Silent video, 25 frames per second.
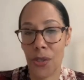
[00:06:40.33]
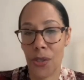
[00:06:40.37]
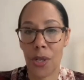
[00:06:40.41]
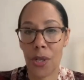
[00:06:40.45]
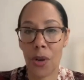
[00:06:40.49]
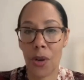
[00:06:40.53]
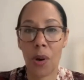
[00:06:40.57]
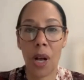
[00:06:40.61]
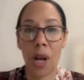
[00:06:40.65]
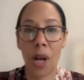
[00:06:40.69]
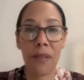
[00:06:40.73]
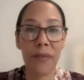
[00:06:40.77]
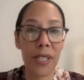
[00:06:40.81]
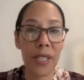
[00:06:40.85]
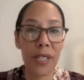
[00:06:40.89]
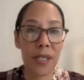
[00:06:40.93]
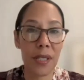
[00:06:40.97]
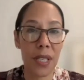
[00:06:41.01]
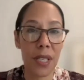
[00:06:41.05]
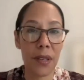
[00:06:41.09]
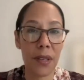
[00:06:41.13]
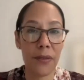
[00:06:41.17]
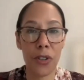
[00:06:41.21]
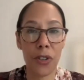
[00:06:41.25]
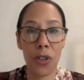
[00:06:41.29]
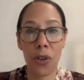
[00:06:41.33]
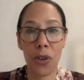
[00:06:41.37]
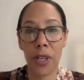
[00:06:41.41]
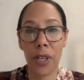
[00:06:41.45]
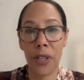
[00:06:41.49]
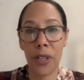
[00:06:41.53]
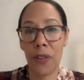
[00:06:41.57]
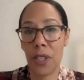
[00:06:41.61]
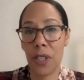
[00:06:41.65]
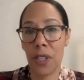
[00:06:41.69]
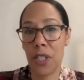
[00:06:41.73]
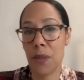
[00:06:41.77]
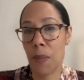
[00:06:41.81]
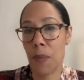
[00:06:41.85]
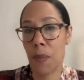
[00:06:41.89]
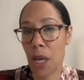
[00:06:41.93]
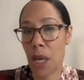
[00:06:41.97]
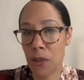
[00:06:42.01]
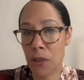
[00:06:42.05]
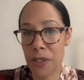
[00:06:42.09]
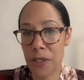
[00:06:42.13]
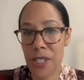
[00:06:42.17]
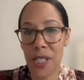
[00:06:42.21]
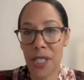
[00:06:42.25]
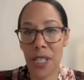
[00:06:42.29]
So obviously, if you're in the
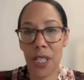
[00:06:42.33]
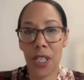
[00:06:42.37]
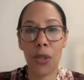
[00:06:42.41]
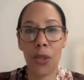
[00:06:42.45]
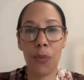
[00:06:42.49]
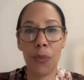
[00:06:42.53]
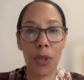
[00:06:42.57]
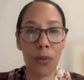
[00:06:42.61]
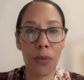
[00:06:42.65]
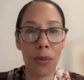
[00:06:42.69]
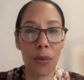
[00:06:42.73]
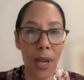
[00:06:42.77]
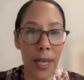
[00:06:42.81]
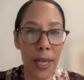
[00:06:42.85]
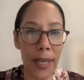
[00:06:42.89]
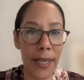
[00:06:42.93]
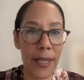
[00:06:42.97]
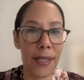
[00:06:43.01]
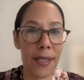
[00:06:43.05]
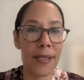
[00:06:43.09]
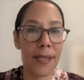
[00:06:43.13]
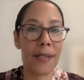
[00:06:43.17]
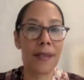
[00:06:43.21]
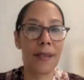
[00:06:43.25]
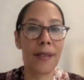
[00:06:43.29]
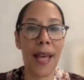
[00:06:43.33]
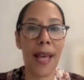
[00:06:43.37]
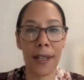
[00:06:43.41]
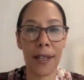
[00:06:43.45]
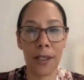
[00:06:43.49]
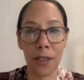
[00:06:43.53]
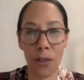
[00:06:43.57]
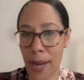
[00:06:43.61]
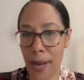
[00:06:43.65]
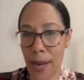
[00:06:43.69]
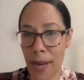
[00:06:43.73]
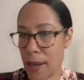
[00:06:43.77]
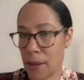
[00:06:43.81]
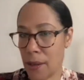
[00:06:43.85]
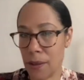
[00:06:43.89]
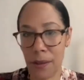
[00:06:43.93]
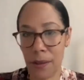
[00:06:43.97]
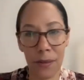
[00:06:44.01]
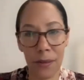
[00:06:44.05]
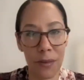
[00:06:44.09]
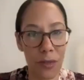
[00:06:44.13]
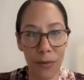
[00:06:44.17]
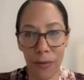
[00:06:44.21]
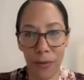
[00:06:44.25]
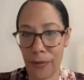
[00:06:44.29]
democracy, human rights, that
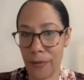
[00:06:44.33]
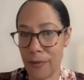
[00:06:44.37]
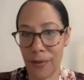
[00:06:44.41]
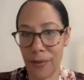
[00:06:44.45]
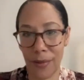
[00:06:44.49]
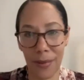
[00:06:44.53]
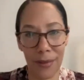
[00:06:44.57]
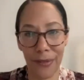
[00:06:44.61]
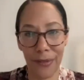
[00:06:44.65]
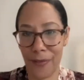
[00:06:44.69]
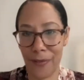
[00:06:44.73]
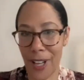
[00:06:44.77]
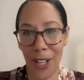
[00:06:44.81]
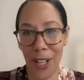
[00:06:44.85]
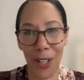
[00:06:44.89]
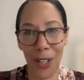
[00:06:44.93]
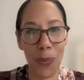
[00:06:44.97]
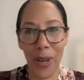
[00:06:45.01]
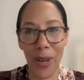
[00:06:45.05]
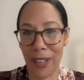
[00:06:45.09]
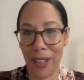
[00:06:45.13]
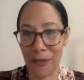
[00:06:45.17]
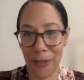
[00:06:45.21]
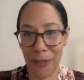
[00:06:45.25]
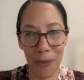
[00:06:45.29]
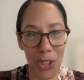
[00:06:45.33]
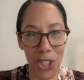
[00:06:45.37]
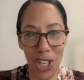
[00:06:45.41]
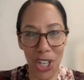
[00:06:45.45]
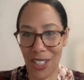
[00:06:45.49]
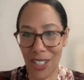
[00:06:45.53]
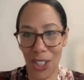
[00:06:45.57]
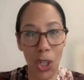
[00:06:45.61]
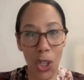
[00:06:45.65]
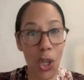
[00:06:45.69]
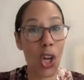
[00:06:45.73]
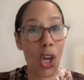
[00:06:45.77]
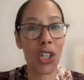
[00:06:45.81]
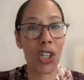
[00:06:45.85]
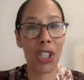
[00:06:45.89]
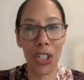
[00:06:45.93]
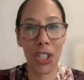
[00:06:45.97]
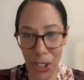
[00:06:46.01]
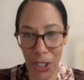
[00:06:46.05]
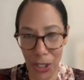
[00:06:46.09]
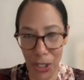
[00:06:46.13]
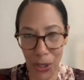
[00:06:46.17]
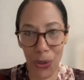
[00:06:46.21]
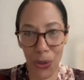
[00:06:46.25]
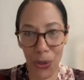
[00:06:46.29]
crowd fell away from China long
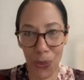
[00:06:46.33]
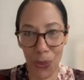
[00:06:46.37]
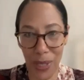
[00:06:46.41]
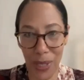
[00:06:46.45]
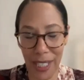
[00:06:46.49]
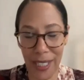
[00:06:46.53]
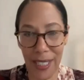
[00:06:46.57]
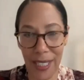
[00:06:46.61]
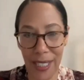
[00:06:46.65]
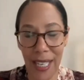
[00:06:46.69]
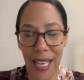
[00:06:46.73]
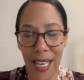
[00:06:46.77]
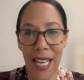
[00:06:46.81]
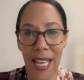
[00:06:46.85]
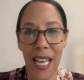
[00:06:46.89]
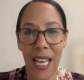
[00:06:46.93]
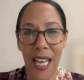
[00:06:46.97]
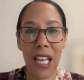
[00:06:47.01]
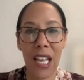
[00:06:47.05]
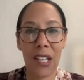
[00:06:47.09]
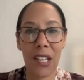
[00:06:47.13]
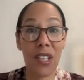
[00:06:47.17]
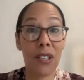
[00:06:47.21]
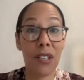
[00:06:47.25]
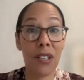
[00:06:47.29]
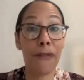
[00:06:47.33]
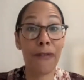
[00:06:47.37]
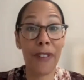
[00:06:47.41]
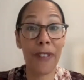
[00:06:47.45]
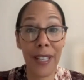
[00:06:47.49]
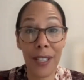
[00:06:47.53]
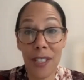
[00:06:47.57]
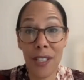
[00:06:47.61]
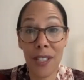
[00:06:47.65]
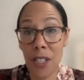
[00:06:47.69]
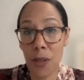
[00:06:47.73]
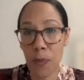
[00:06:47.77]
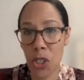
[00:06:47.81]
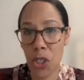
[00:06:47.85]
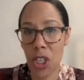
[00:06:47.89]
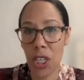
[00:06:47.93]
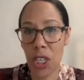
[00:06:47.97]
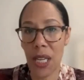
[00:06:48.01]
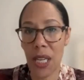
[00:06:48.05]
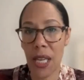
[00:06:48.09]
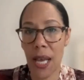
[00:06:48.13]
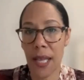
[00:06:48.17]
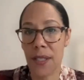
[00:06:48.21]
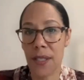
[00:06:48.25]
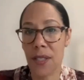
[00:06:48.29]
ago, right? The defense
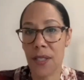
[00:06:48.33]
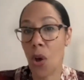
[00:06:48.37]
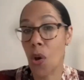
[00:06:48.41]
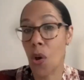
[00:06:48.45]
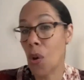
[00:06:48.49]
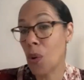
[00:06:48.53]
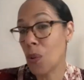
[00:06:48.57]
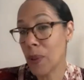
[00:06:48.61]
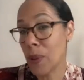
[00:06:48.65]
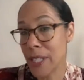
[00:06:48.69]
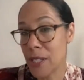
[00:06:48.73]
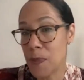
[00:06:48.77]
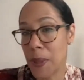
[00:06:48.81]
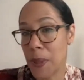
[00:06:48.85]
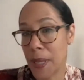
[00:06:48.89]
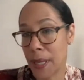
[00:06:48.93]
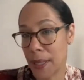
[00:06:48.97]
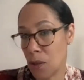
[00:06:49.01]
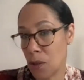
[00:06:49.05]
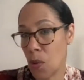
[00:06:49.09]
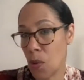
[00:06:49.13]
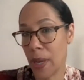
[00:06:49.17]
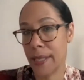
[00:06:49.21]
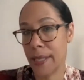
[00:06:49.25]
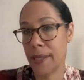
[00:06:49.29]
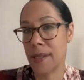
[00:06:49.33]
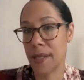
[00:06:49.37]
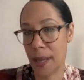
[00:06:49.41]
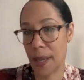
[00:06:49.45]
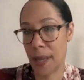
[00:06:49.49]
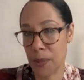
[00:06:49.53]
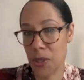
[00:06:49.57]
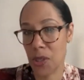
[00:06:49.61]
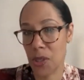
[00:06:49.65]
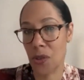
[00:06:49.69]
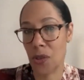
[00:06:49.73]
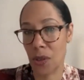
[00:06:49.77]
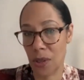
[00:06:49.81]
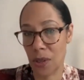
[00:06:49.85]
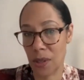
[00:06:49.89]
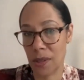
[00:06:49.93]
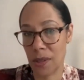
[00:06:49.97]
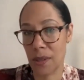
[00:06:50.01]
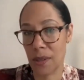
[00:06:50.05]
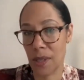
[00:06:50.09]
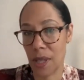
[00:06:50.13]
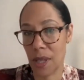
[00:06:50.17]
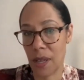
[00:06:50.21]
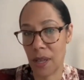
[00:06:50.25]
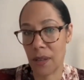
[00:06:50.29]
community has always been quite
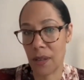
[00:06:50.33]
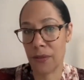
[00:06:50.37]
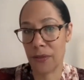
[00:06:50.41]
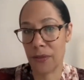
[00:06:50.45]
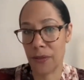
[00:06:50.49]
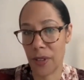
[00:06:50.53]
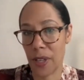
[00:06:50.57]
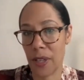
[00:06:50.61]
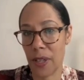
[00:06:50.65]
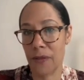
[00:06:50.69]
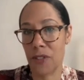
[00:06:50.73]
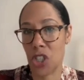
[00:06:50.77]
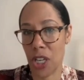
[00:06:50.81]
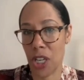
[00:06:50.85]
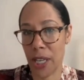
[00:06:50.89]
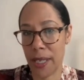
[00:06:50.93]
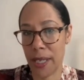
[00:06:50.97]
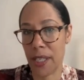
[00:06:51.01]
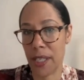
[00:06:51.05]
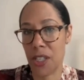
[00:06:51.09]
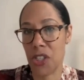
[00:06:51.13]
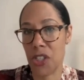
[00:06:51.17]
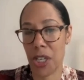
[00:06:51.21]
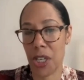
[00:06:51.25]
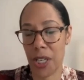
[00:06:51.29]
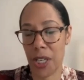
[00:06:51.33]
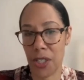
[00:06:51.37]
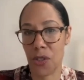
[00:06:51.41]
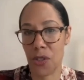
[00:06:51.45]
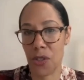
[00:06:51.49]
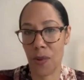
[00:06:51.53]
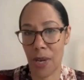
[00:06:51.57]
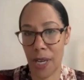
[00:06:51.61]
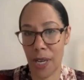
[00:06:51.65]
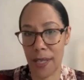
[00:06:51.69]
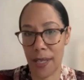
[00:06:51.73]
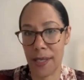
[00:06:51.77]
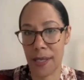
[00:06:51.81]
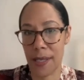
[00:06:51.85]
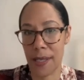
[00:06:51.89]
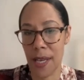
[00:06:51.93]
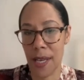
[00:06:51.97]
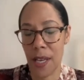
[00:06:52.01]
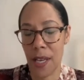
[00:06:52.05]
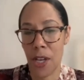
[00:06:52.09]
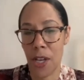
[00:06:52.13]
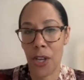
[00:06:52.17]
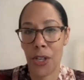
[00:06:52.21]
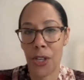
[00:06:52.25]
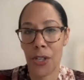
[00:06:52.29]
skeptical of China and China's rise.
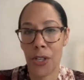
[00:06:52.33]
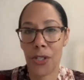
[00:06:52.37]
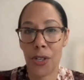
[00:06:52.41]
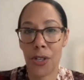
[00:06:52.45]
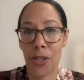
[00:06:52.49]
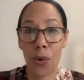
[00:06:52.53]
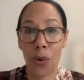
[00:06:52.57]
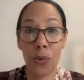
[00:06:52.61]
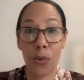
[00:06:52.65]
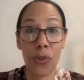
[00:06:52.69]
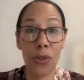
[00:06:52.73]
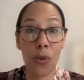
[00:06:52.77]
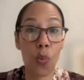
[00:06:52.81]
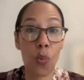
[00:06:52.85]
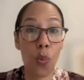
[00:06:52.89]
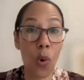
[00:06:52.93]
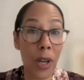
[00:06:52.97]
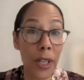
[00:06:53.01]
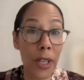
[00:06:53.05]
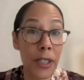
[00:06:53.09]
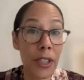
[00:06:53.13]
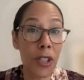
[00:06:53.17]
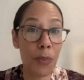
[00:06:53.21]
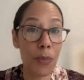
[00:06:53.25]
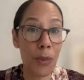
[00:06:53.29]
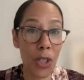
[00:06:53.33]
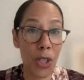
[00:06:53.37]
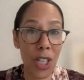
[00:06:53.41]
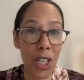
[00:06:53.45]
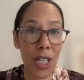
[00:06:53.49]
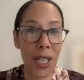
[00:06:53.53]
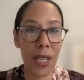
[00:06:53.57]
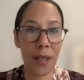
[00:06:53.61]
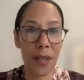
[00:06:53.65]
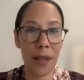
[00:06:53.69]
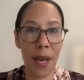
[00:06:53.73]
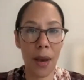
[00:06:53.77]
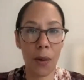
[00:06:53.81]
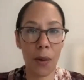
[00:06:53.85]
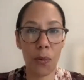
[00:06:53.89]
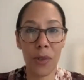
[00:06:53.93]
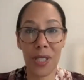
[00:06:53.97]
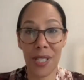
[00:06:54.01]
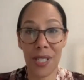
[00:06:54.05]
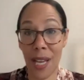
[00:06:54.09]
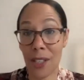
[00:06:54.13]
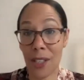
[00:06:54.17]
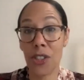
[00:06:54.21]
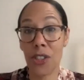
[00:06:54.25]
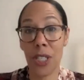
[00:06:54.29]
So the one community that
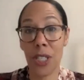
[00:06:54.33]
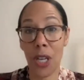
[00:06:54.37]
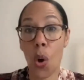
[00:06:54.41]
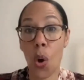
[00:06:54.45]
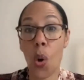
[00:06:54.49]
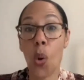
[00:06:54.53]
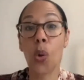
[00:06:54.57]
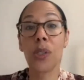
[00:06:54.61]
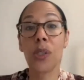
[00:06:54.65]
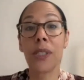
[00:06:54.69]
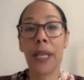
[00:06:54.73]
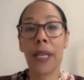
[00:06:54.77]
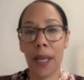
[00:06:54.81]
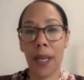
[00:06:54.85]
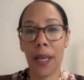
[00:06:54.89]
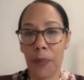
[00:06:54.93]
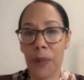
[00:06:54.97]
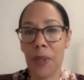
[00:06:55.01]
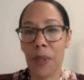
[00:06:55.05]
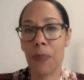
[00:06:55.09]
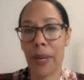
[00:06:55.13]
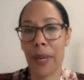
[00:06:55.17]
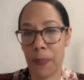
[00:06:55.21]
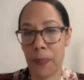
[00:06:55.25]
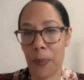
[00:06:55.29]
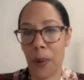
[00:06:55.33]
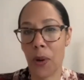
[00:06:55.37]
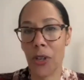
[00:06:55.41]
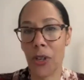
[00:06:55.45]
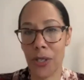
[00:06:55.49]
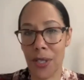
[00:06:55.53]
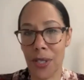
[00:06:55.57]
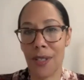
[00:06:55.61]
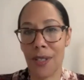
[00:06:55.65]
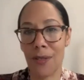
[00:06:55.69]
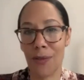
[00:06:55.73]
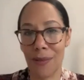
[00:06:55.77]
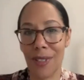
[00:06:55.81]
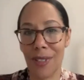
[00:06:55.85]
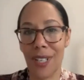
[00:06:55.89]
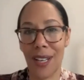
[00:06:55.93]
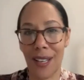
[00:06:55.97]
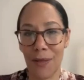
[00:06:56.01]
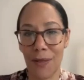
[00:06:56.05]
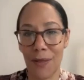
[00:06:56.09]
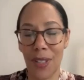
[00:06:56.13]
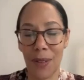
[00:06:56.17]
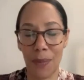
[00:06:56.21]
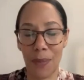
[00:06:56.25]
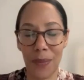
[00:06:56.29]
was actually holding up the bipartisan,
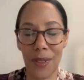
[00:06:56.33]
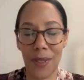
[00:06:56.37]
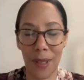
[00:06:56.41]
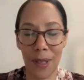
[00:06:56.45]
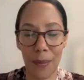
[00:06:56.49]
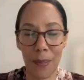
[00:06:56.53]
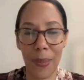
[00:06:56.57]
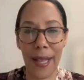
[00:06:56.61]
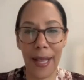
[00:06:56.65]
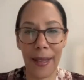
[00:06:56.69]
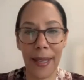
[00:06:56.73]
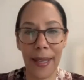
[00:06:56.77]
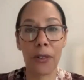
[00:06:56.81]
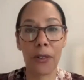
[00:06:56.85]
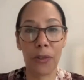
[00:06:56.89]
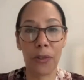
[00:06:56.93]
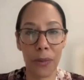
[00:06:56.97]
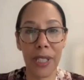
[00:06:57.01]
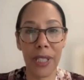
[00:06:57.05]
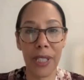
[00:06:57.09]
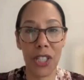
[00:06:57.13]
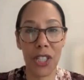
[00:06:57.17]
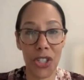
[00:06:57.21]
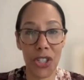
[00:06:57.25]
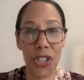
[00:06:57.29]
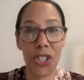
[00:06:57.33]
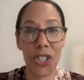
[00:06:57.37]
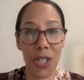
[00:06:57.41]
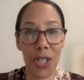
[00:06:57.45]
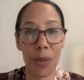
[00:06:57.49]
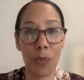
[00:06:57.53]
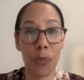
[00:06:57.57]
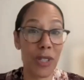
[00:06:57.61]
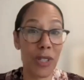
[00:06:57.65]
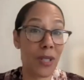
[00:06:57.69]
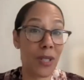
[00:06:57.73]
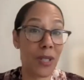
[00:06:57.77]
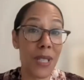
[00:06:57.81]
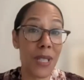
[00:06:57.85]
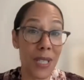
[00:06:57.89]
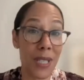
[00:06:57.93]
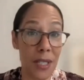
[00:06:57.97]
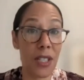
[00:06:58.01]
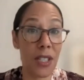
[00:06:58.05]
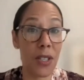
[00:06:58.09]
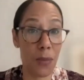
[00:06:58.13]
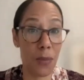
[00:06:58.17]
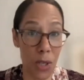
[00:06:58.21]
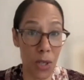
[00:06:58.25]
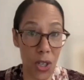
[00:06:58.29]
the bilateral relationship was the
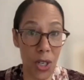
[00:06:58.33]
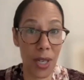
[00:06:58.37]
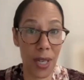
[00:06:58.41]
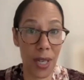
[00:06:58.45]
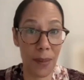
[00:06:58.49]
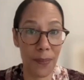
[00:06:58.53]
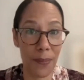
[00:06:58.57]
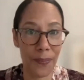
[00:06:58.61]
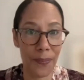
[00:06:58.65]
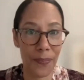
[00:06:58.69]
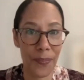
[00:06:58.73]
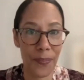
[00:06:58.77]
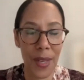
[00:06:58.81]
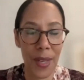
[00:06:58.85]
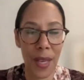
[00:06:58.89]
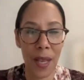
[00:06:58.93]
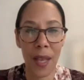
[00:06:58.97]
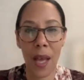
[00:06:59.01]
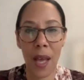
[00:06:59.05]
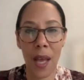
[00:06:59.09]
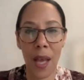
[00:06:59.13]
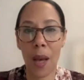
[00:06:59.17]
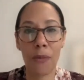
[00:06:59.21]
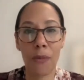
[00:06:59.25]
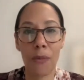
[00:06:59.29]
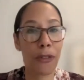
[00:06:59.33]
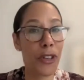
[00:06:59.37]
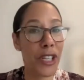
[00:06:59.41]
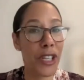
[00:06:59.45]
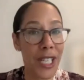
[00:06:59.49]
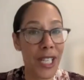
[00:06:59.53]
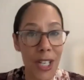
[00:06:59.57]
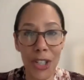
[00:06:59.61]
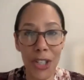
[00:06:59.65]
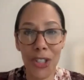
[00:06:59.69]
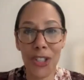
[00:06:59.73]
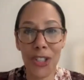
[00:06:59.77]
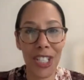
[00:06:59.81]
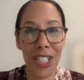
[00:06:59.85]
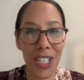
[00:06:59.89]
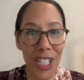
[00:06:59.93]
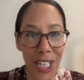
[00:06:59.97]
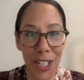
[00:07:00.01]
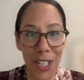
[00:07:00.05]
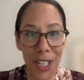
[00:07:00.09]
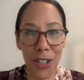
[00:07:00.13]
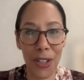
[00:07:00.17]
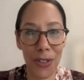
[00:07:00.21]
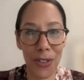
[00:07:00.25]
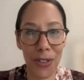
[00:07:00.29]
business community. For years and
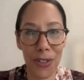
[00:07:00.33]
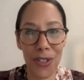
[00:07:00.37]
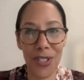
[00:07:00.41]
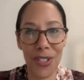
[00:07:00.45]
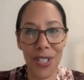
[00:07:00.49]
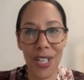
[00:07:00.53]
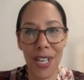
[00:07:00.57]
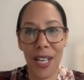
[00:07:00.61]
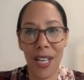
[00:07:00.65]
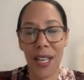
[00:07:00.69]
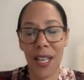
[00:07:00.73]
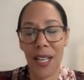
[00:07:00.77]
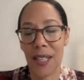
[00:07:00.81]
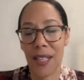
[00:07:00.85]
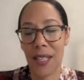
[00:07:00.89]
years,